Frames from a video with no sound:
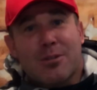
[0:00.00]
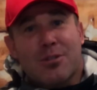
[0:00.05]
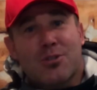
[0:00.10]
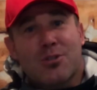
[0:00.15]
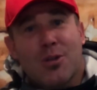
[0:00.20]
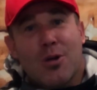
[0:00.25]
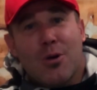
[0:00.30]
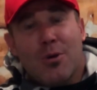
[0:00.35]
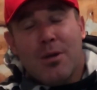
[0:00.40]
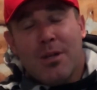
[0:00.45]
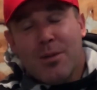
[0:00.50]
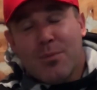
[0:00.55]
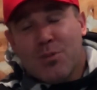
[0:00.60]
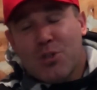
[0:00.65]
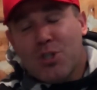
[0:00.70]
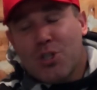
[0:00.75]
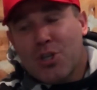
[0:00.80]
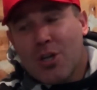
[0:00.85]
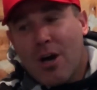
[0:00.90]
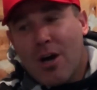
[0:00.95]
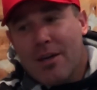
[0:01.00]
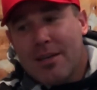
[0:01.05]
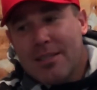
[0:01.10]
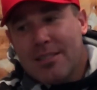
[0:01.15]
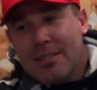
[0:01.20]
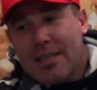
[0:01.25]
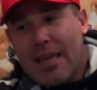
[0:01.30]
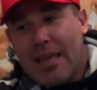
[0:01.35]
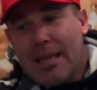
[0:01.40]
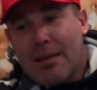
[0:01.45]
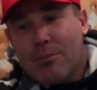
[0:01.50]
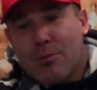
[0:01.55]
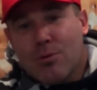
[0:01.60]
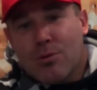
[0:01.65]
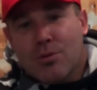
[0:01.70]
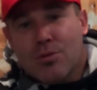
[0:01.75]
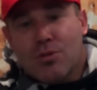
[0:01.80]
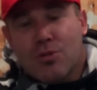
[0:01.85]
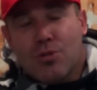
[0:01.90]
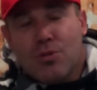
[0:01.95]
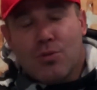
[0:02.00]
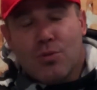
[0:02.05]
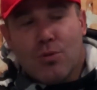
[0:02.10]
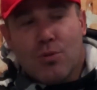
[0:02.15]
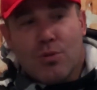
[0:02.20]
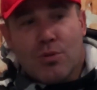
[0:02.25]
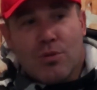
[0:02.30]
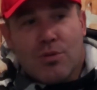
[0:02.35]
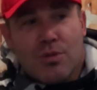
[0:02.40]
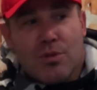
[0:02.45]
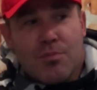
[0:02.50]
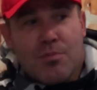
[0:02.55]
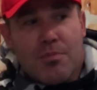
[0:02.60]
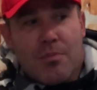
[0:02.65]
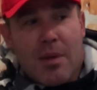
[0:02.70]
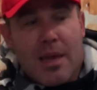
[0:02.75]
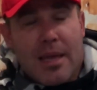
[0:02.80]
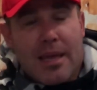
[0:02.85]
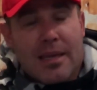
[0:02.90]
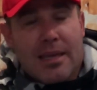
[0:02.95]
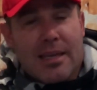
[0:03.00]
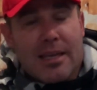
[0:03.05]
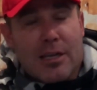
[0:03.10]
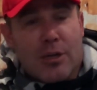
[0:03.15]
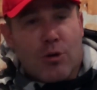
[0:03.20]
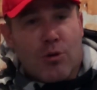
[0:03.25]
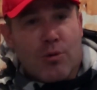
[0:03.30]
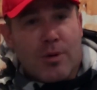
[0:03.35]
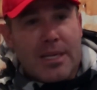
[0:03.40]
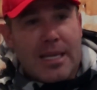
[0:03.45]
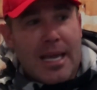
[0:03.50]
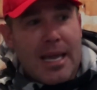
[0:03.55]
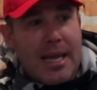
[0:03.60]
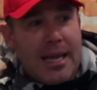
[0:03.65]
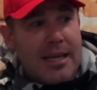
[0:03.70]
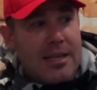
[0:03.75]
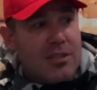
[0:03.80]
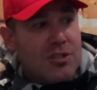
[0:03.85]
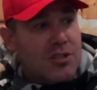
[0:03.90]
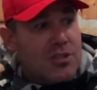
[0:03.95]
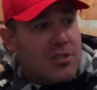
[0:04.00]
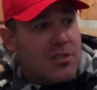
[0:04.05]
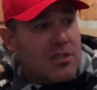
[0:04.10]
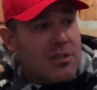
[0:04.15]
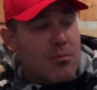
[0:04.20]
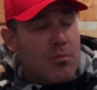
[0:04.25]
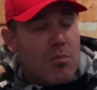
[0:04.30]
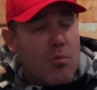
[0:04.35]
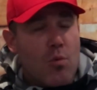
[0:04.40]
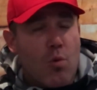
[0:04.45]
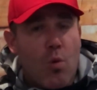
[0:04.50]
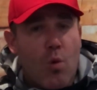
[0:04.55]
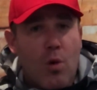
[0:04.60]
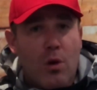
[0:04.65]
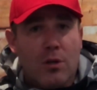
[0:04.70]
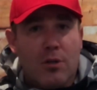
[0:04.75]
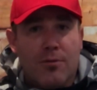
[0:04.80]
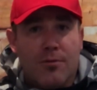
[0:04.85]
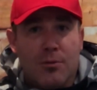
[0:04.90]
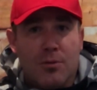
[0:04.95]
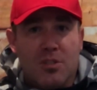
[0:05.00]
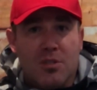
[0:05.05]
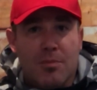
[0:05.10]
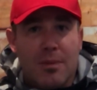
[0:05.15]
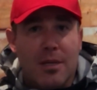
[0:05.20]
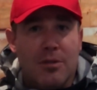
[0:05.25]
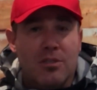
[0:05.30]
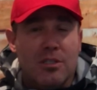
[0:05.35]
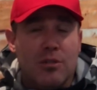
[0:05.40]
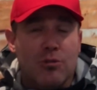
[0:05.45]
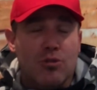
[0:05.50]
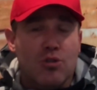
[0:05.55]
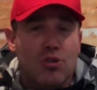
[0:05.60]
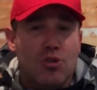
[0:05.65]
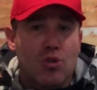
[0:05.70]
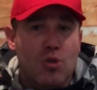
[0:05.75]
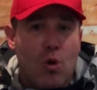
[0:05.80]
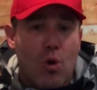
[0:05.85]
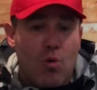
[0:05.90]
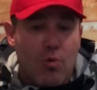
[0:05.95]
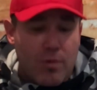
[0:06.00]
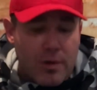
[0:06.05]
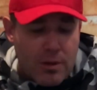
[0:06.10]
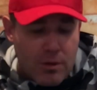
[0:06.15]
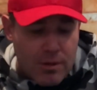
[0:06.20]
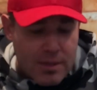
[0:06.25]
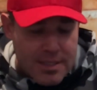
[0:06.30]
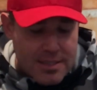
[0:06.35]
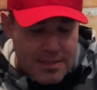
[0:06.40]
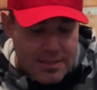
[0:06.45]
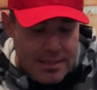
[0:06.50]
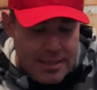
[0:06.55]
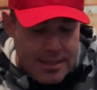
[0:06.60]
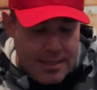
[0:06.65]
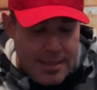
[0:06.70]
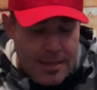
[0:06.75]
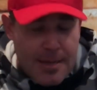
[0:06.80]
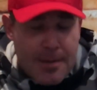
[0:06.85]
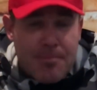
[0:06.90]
So Sean is able to make and create just some wonderful smells that are so realistic.